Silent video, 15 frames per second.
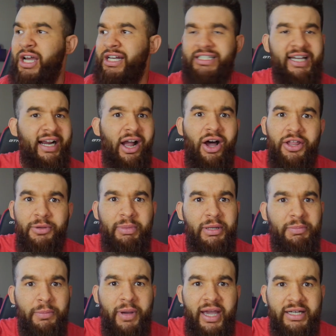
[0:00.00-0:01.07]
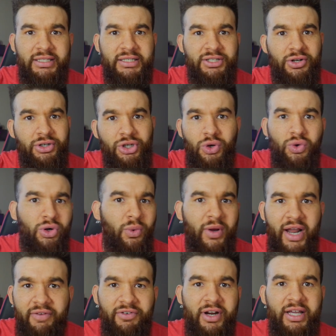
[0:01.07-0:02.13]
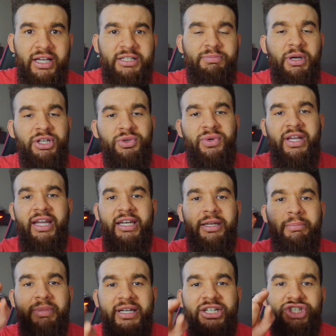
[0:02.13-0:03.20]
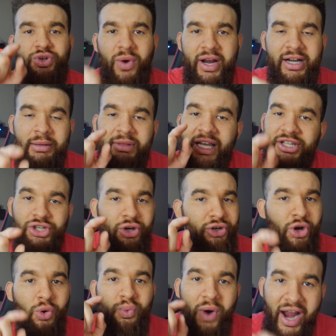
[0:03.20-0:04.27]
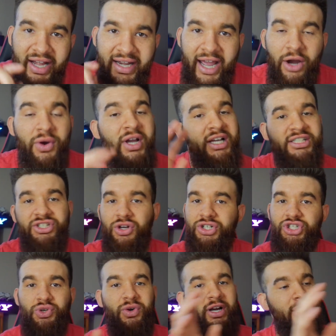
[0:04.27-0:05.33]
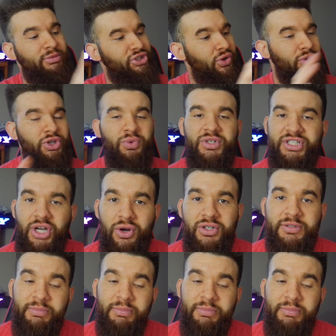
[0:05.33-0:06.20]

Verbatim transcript: Check out other people pages on Google, whatever it is. But you need to be trading. I'm letting y'all know right now. It's on the screen. I'm showing you results.